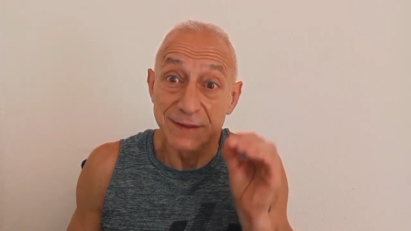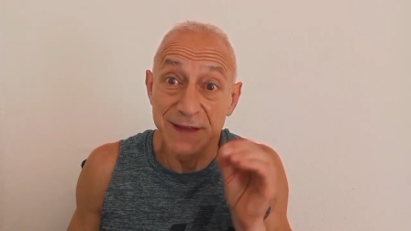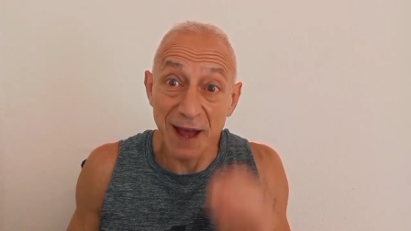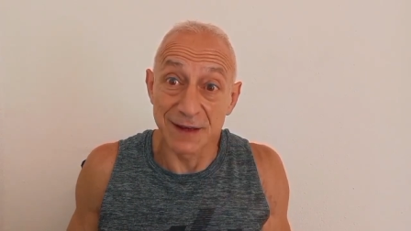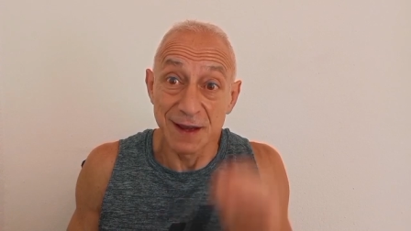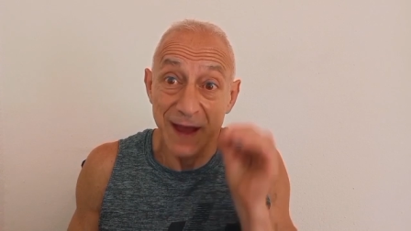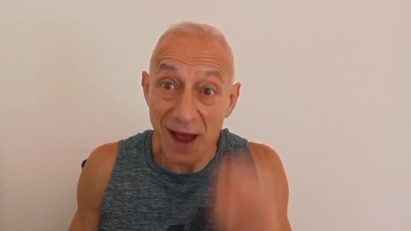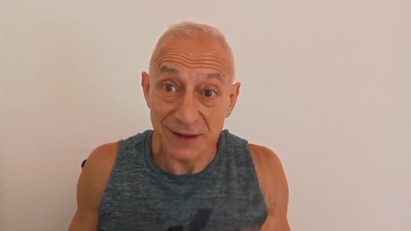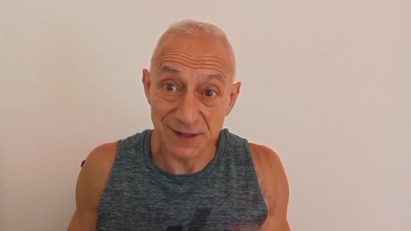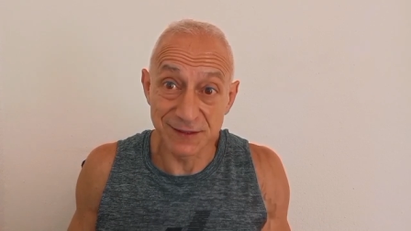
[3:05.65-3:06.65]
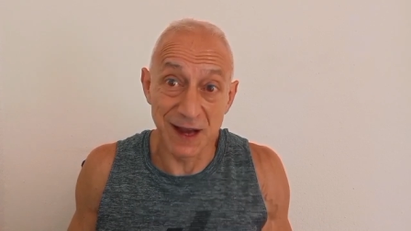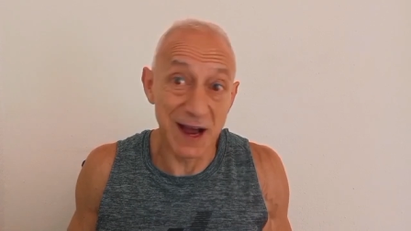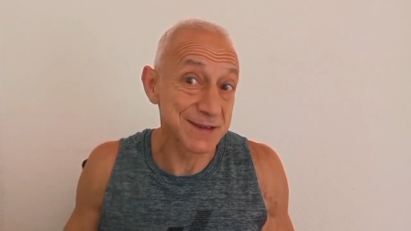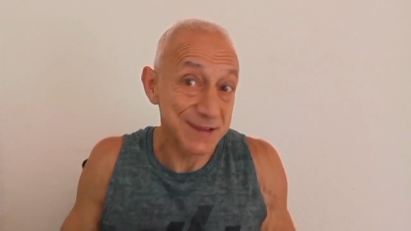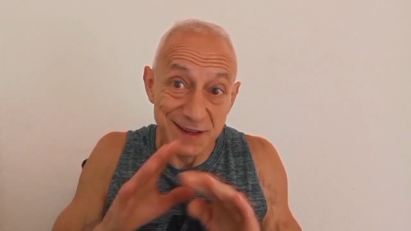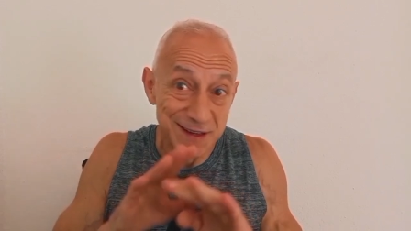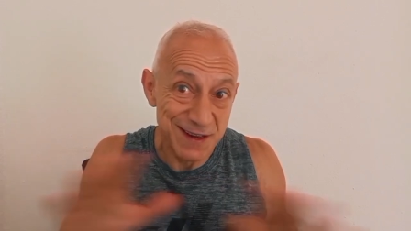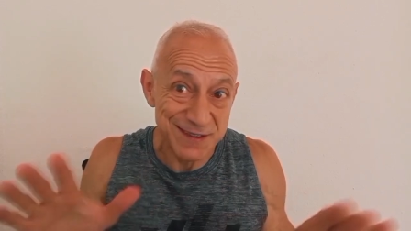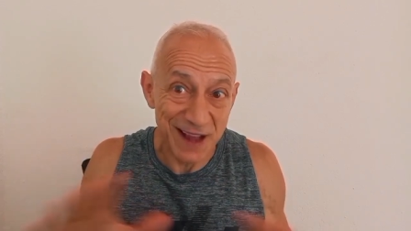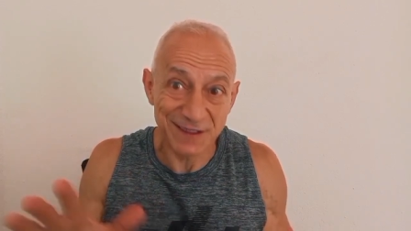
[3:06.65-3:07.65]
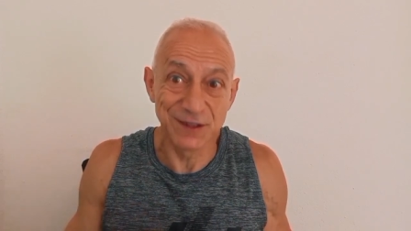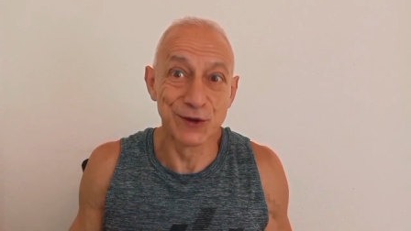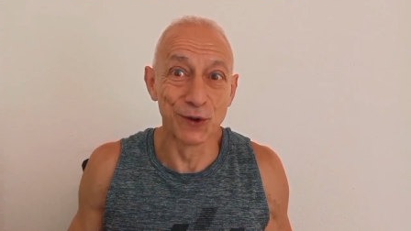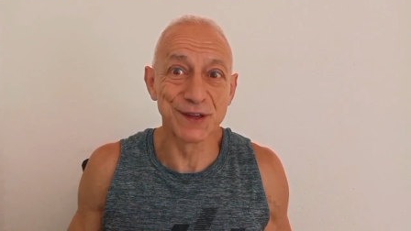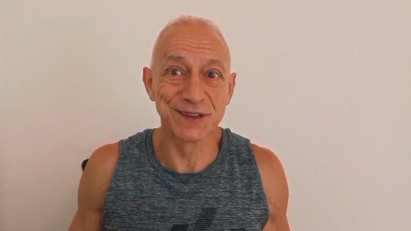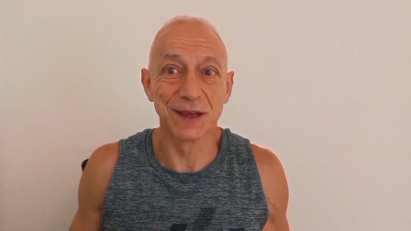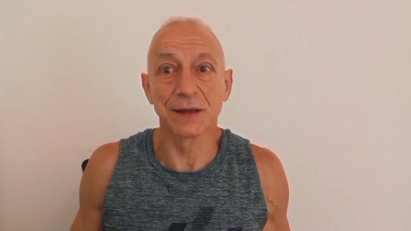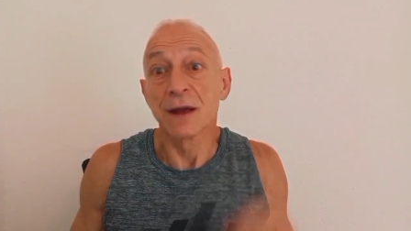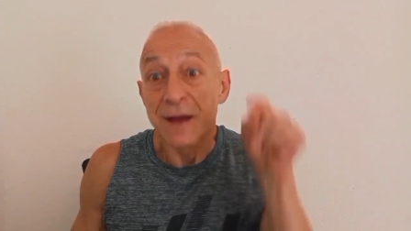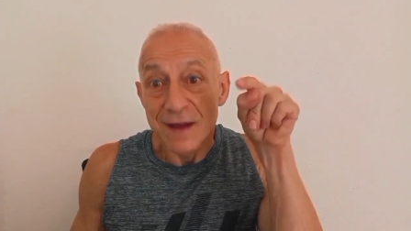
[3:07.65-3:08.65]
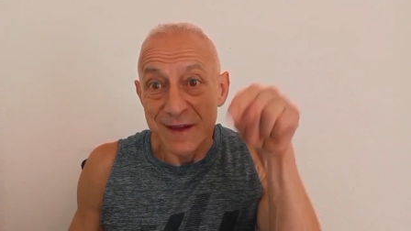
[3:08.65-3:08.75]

that exercise is not the only thing